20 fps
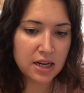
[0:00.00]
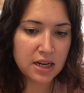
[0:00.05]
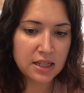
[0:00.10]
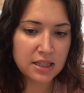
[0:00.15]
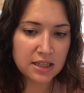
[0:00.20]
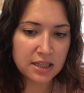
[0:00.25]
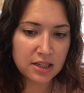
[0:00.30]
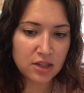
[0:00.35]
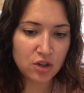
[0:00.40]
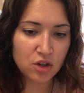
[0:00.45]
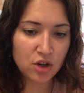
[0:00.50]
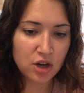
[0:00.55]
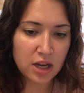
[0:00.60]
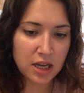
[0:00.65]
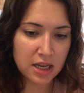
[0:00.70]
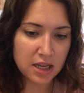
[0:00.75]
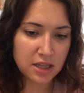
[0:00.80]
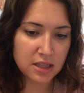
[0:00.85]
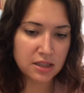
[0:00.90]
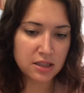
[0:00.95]
It's in your
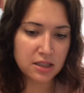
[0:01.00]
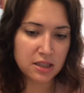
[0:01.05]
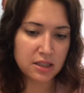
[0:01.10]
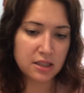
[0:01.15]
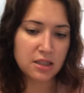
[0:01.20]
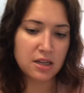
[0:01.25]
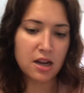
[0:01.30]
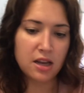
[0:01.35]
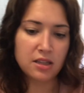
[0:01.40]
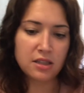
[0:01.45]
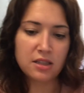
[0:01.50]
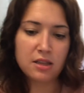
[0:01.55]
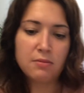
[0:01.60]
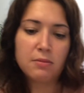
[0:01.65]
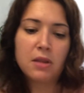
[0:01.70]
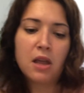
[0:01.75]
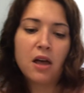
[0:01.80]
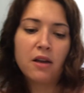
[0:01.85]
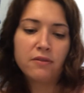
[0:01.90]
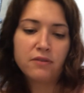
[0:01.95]
hands. It's not some
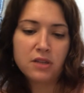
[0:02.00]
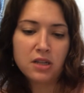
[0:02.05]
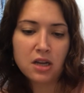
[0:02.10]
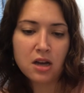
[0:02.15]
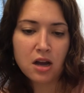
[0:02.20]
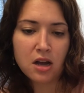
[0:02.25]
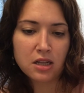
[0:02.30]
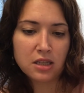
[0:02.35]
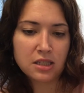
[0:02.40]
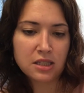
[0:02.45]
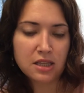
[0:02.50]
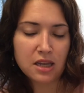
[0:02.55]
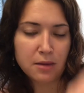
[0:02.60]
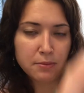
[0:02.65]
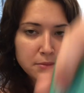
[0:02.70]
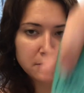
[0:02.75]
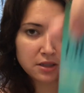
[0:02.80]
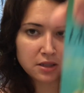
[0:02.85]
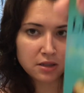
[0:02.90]
lofty concept.